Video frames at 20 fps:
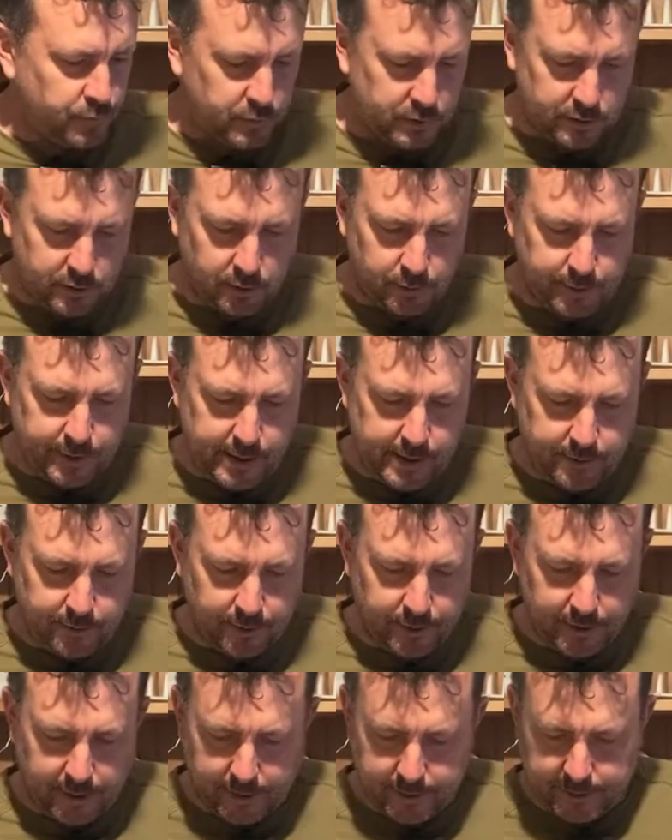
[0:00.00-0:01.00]
So yeah, I'm
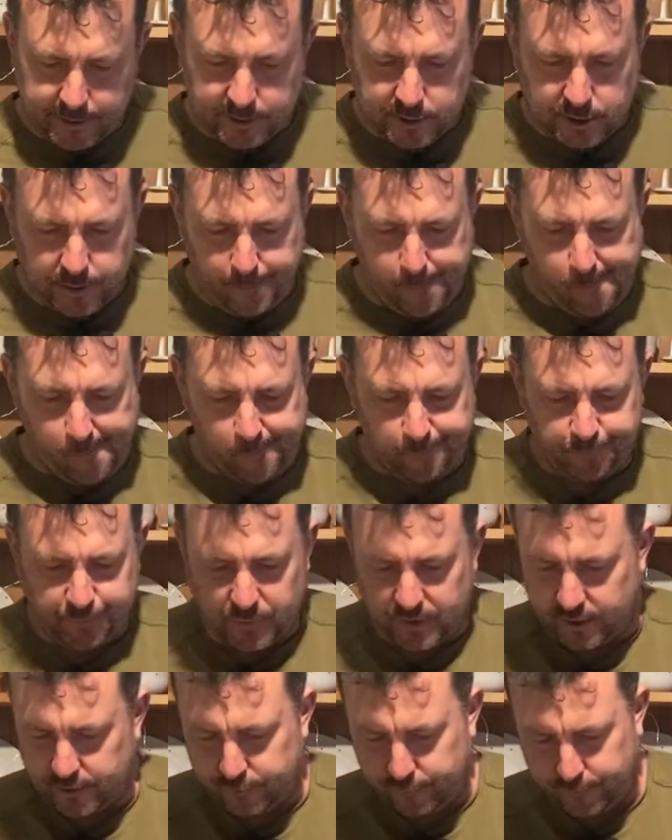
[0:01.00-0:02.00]
going to get these
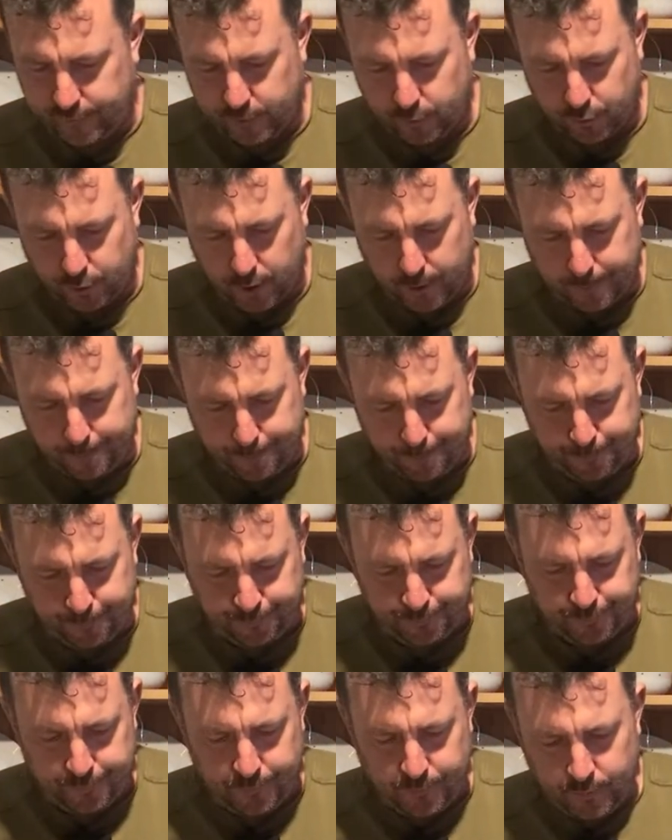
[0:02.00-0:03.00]
filled up
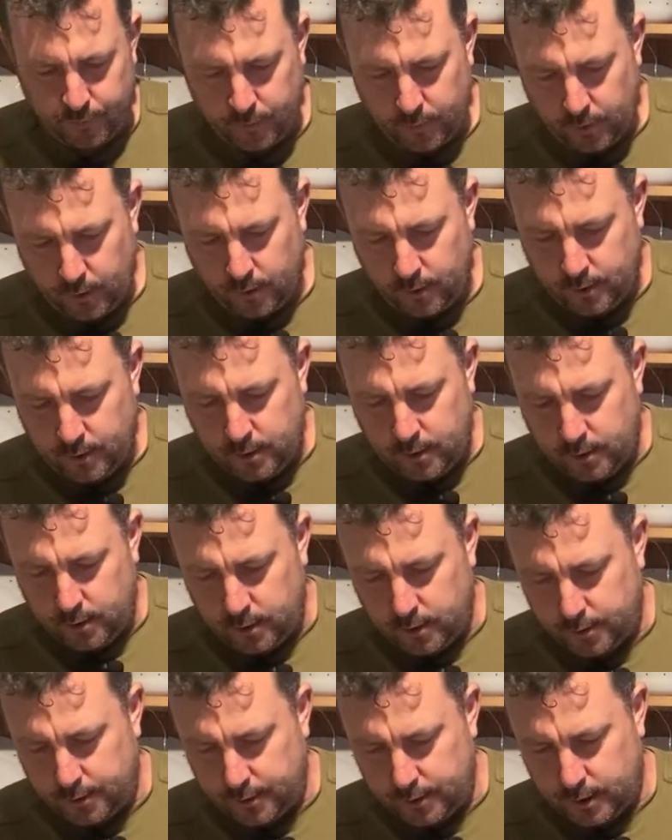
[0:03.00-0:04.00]

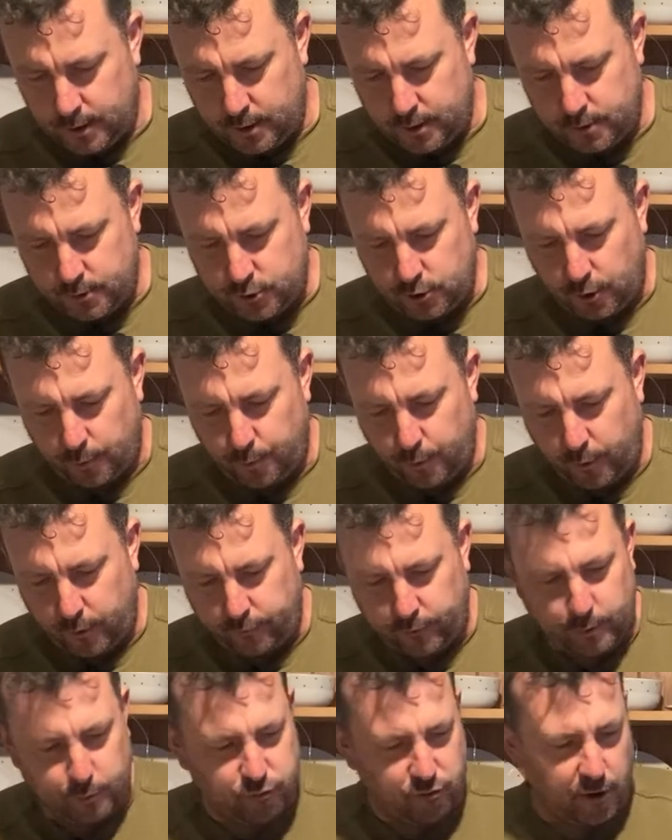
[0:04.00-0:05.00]
and top them
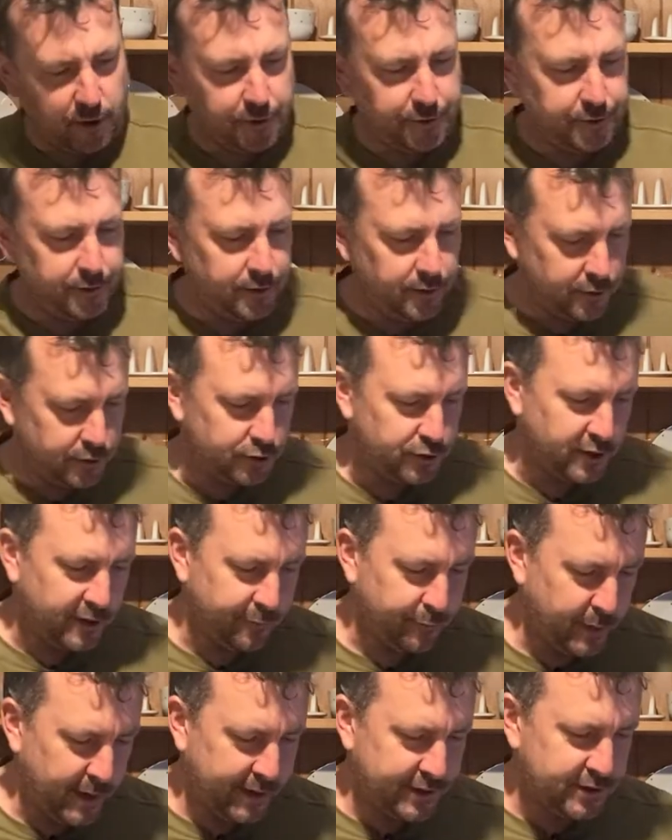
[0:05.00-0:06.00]
off with brine. I should
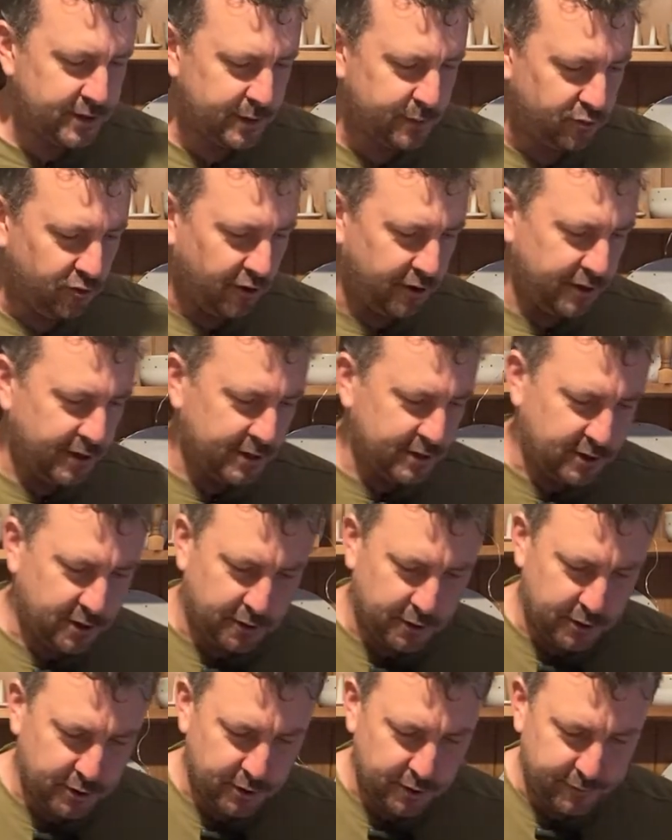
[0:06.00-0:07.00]
have plenty of brine this
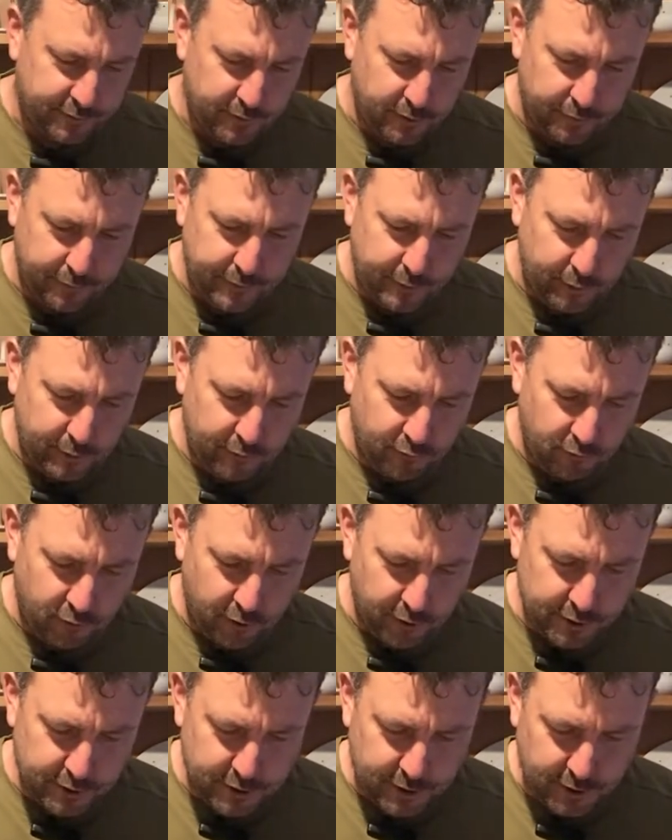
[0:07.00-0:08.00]
time because I filled it
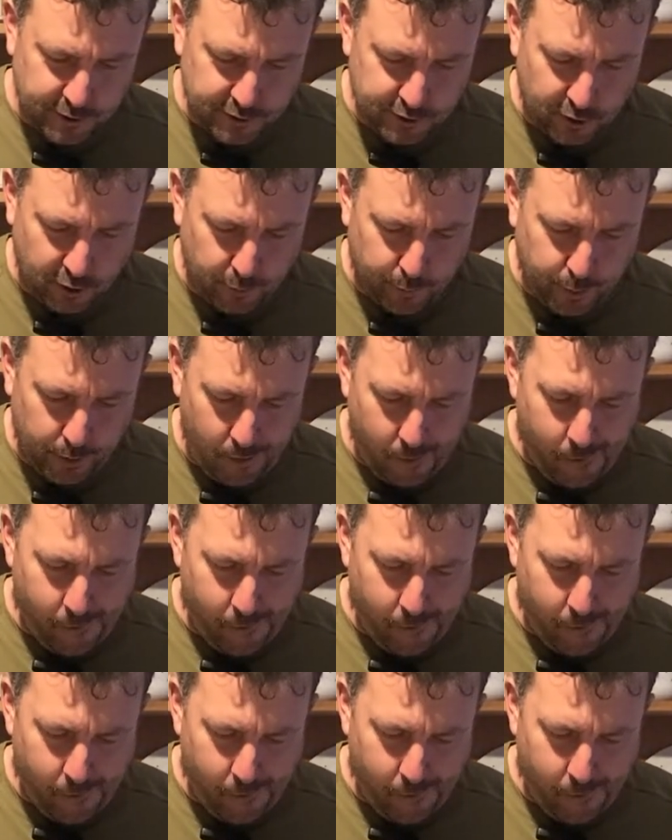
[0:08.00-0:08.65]
right to the top.